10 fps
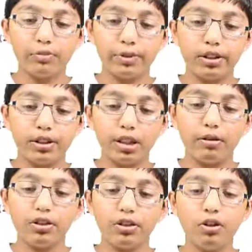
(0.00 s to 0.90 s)
is because
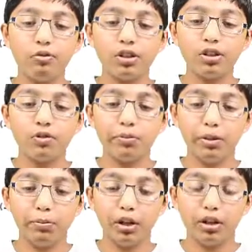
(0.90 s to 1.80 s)
there is no resume
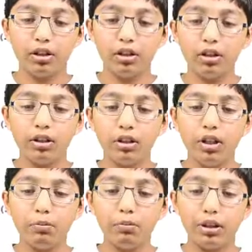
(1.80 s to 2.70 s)
command
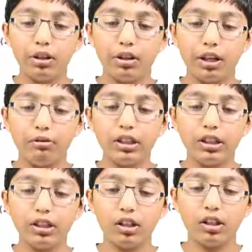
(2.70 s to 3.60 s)
but there
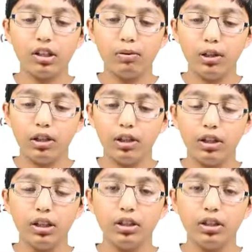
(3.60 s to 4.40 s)
is a start command.